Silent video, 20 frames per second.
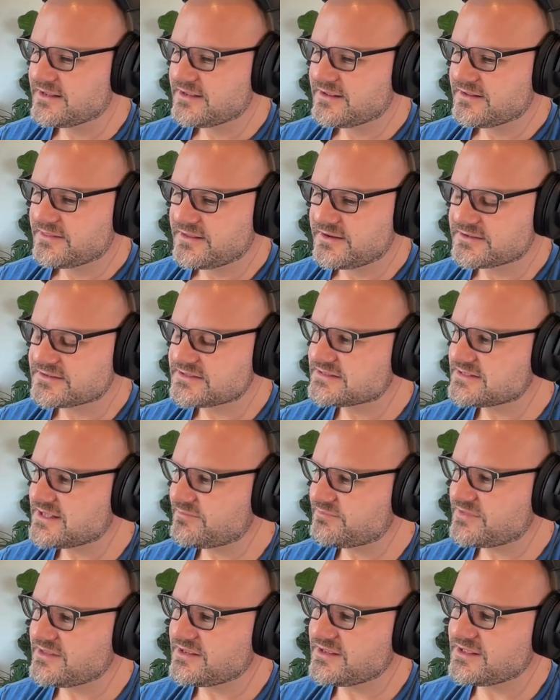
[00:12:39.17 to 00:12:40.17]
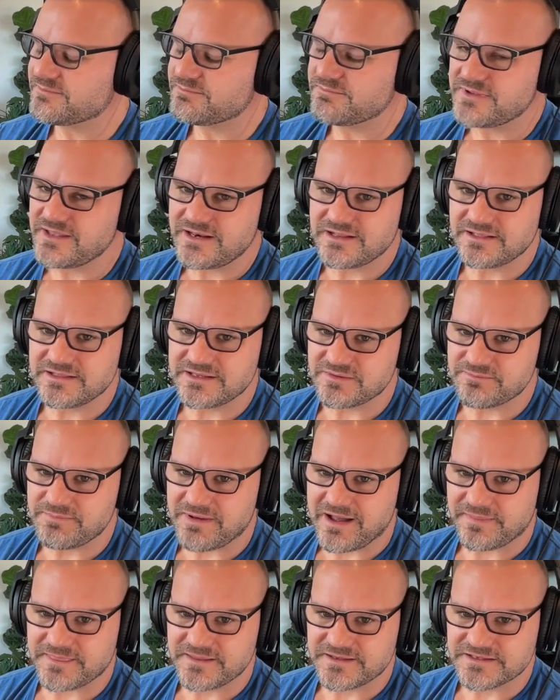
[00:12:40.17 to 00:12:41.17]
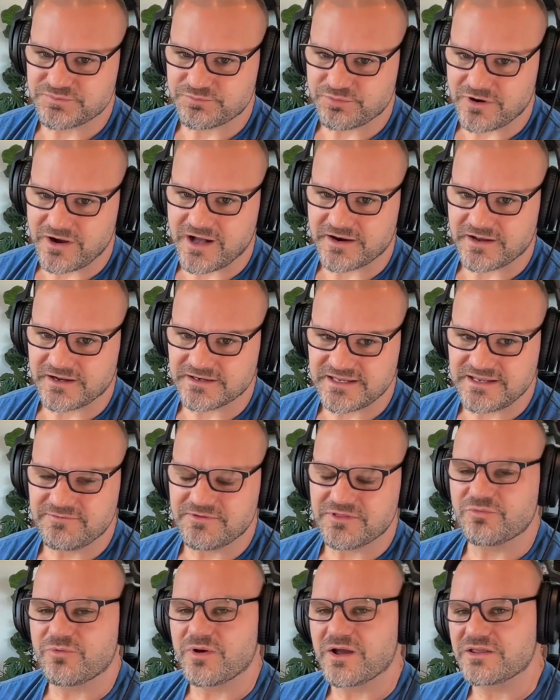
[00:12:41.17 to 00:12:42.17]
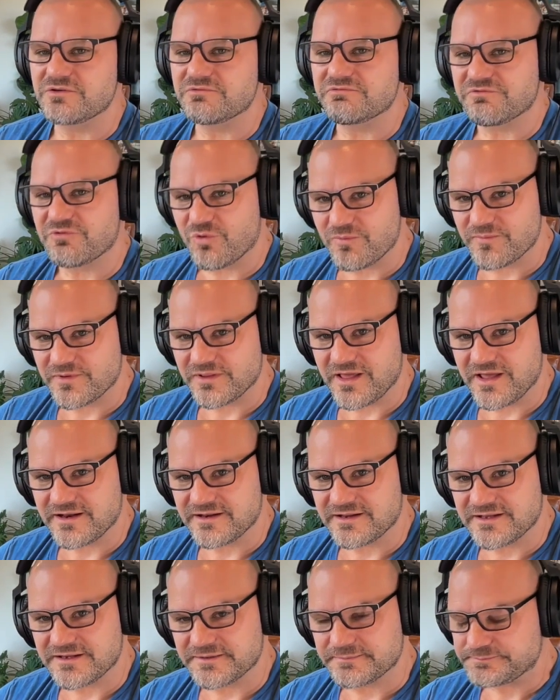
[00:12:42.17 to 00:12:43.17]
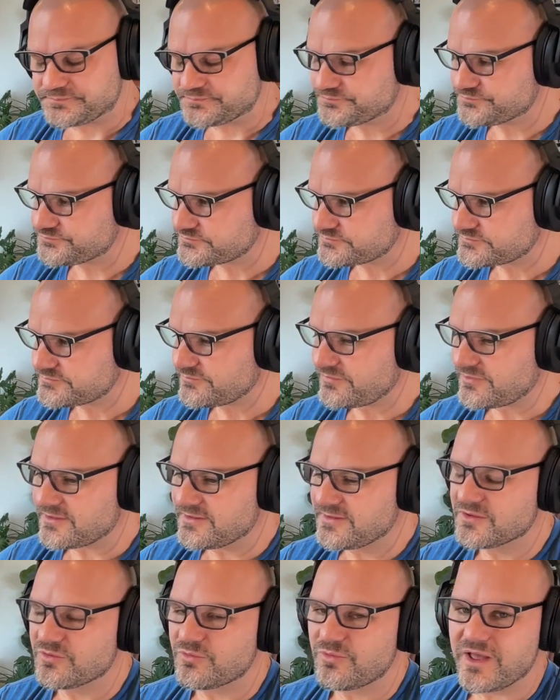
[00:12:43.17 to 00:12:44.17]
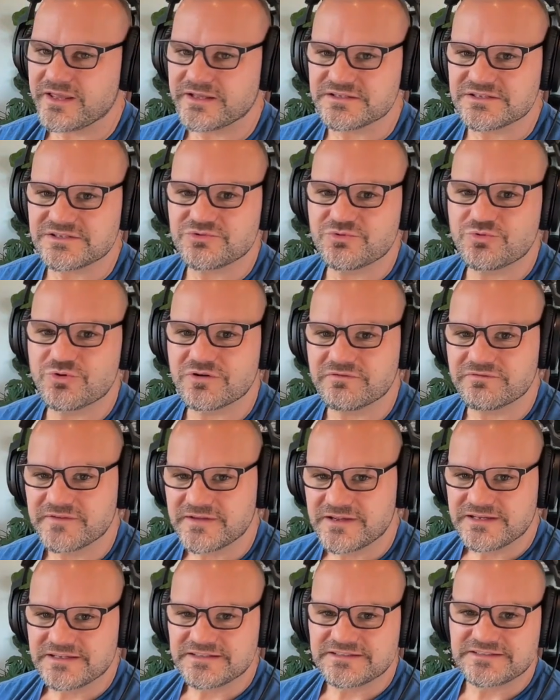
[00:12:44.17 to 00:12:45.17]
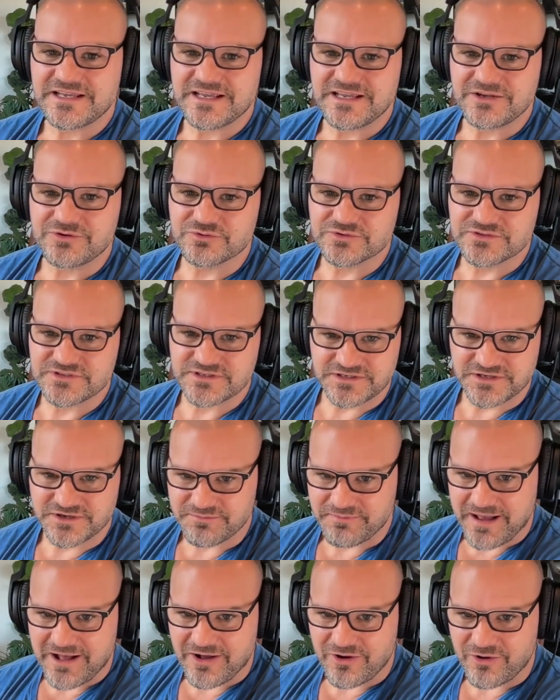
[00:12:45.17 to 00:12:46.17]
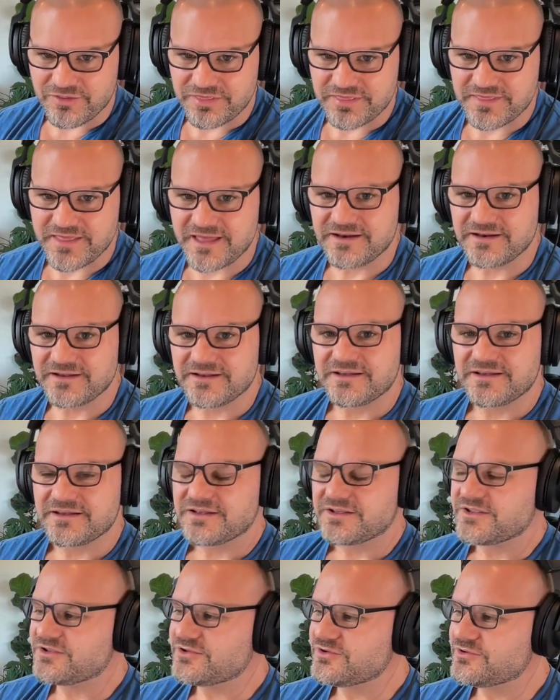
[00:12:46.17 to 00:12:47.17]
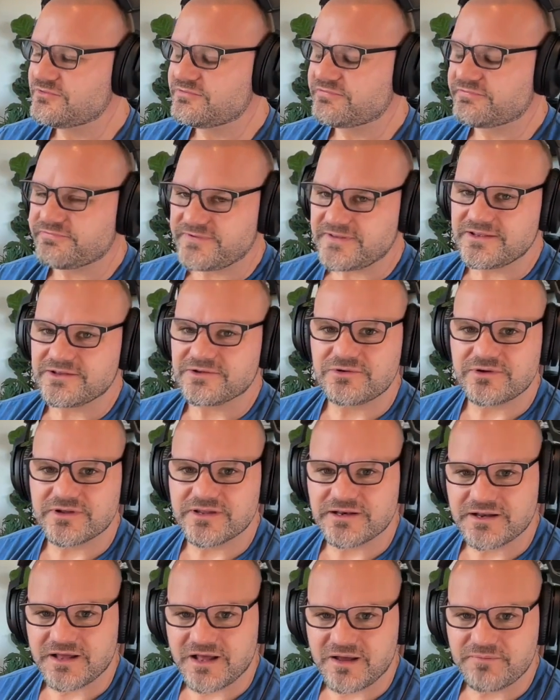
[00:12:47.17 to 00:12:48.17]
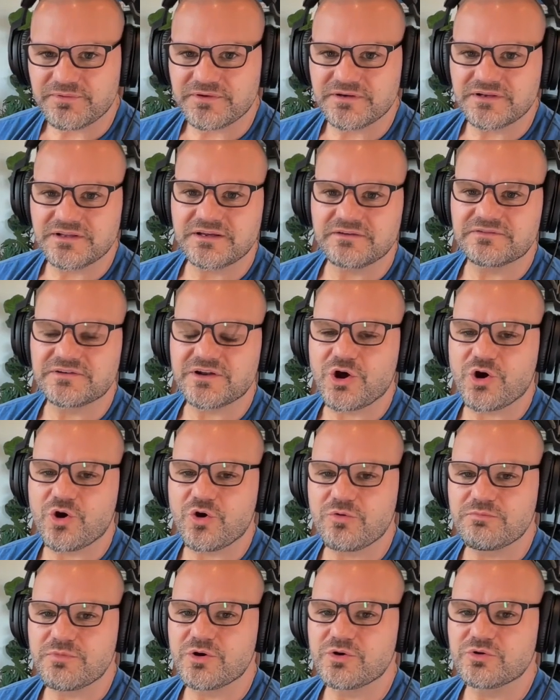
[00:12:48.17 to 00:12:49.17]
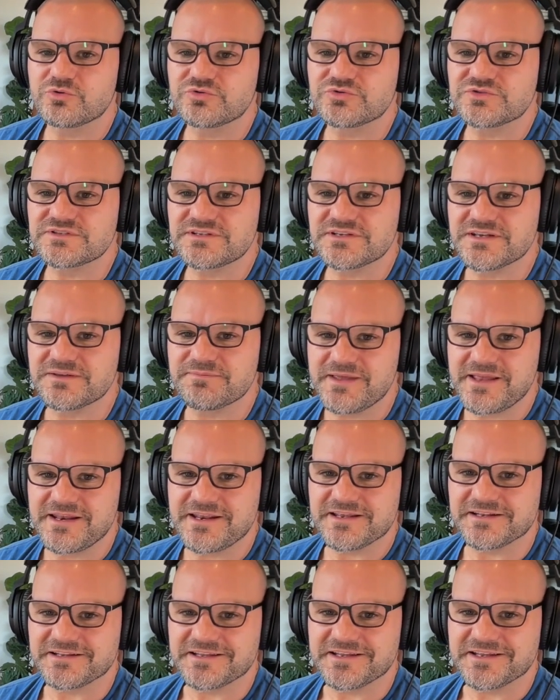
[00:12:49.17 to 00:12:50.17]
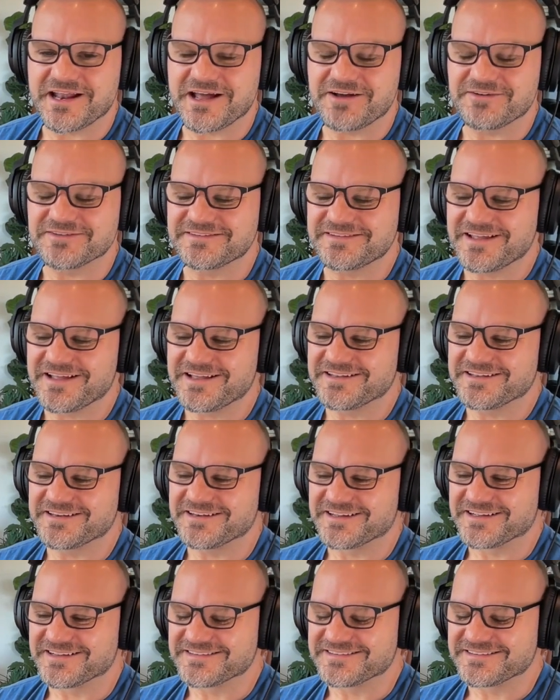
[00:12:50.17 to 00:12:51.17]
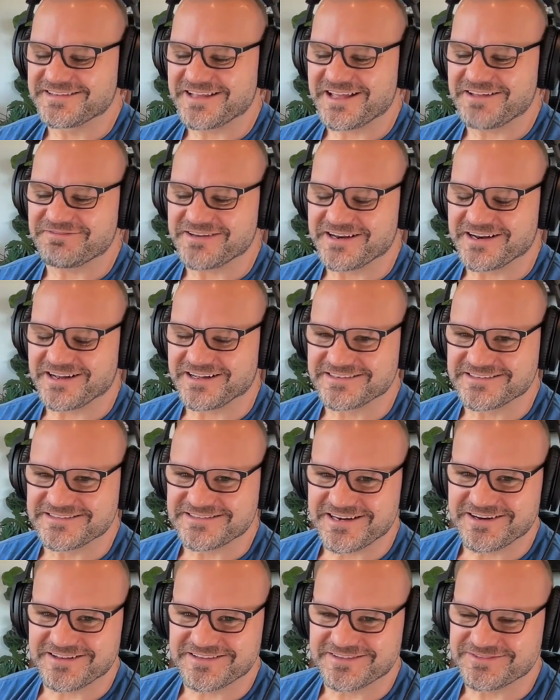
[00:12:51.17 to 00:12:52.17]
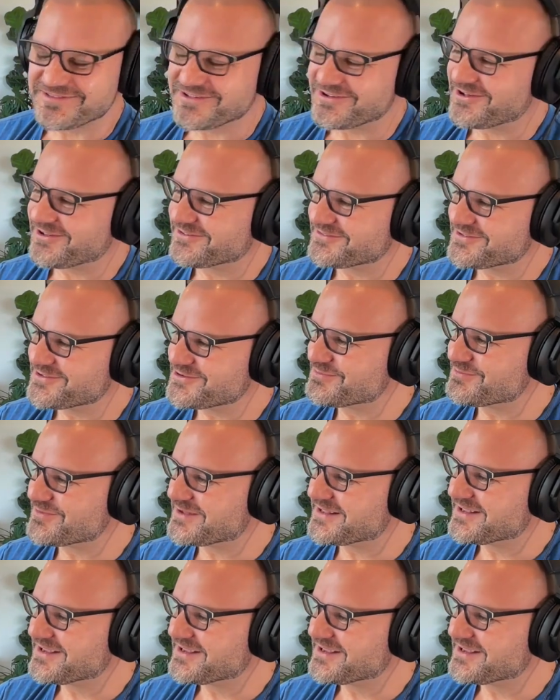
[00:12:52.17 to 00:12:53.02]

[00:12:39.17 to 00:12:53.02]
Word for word: There's something immediately about this product, even the way you formulated it, in the way it sort of tingles in your mouth that you feel an uplift almost immediately. And I was telling uh, Stephanie, and I'll share this with all of you, but